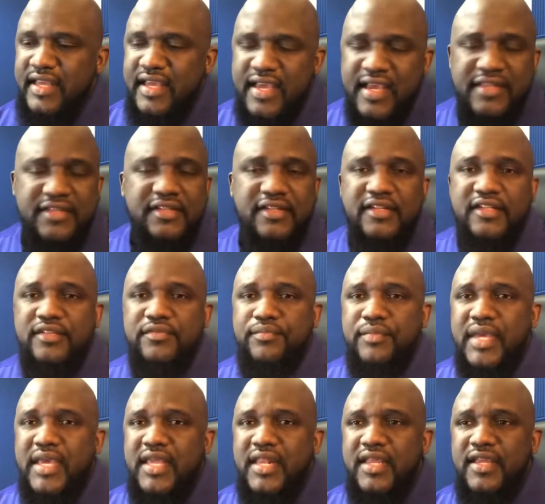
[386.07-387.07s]
excellent
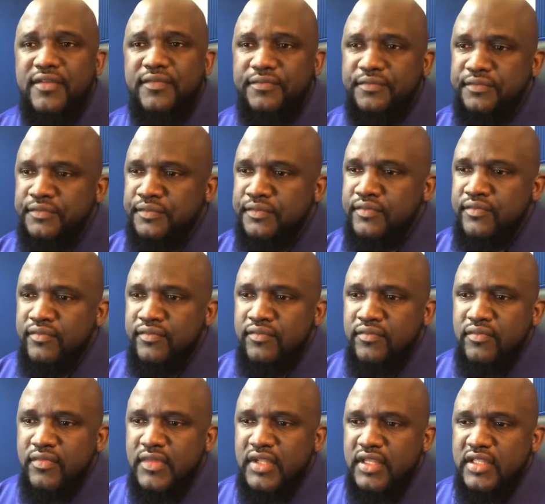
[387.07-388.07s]
meaning.
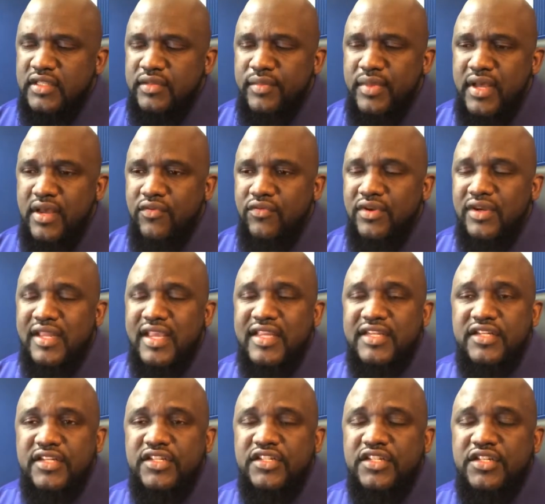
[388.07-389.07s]
It's about
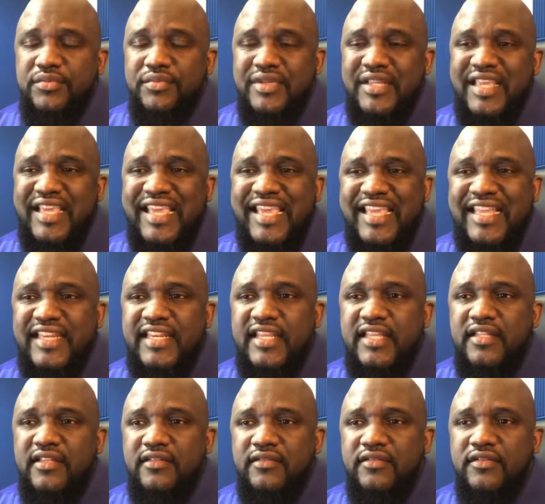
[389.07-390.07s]
relationships
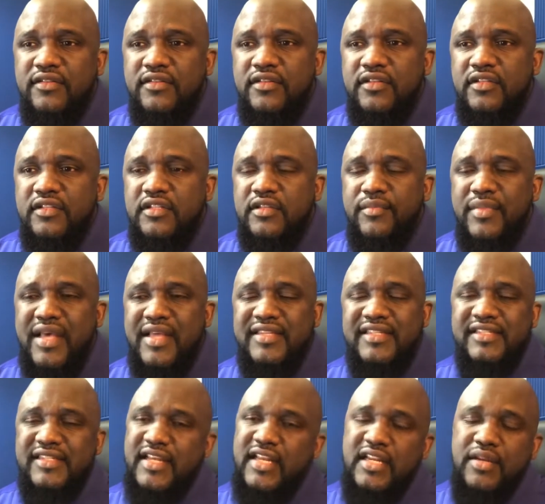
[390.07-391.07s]
ending. It's about
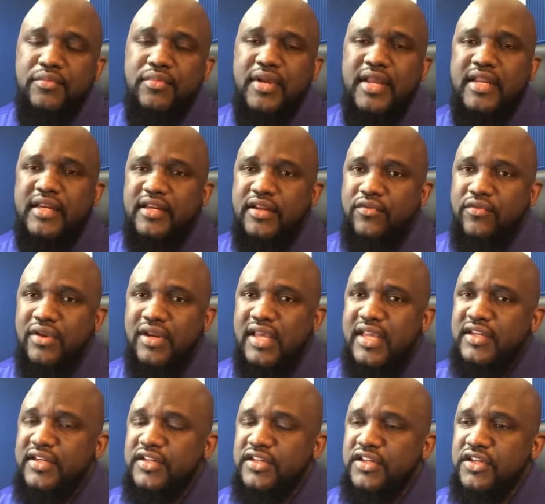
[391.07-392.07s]
celebrating the
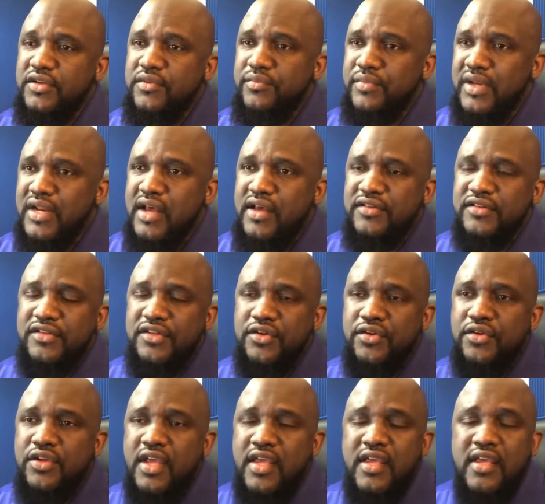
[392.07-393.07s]
relationship, but
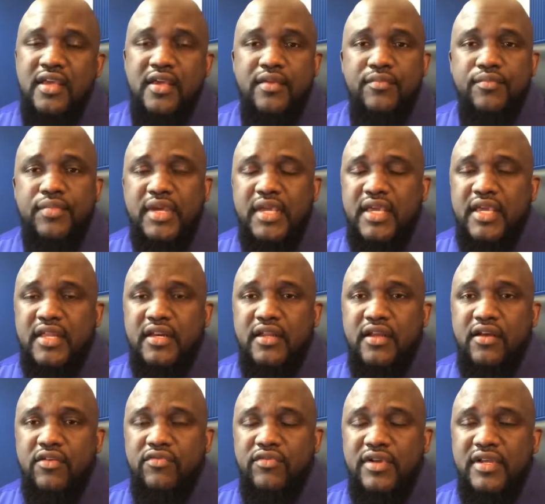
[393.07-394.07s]
also
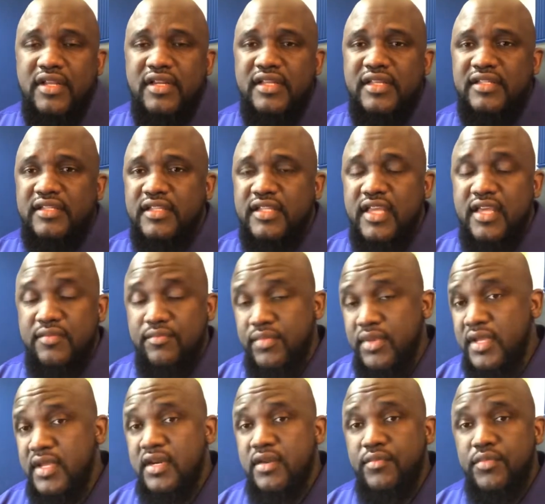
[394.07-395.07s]
being a realist and
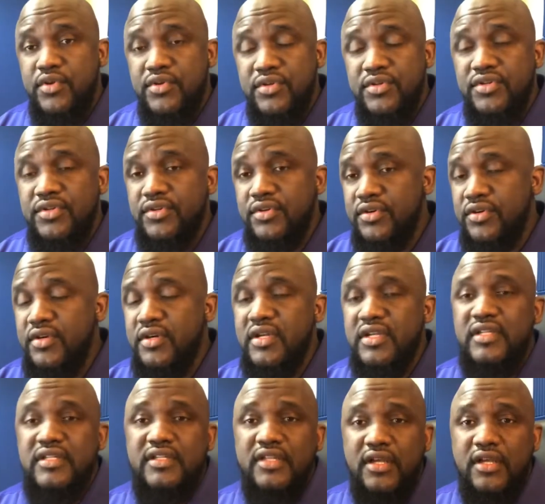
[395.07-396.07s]
being a mature
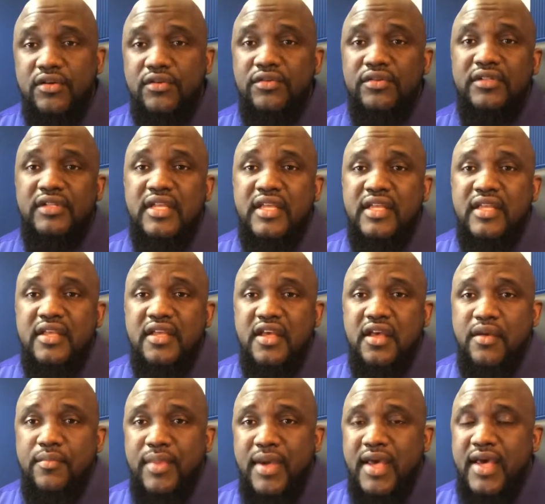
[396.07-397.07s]
adult
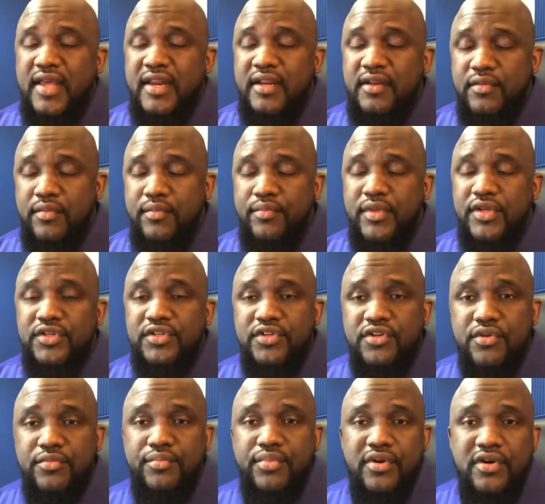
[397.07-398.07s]
about it, a
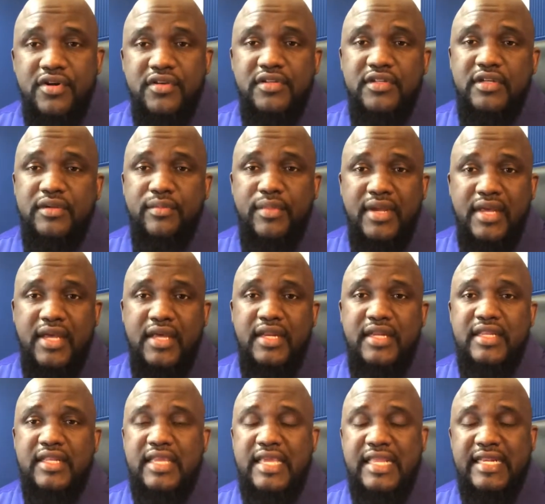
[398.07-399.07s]
mature person about
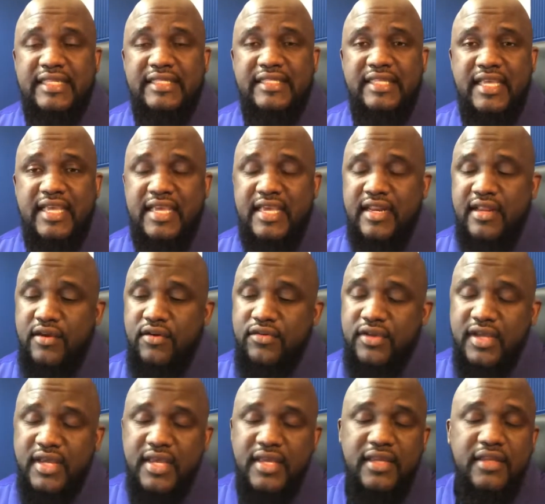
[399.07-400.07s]
it, and saying,
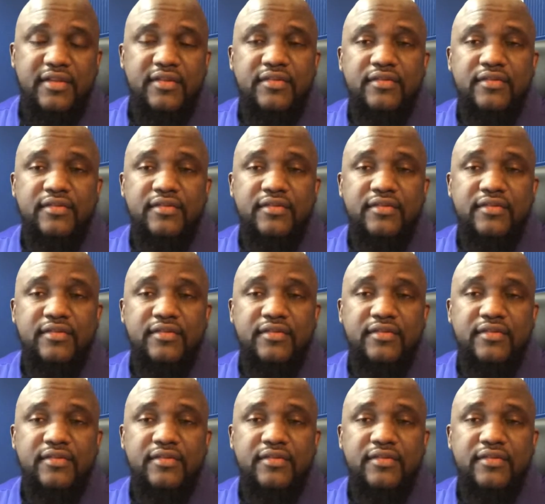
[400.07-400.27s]
okay,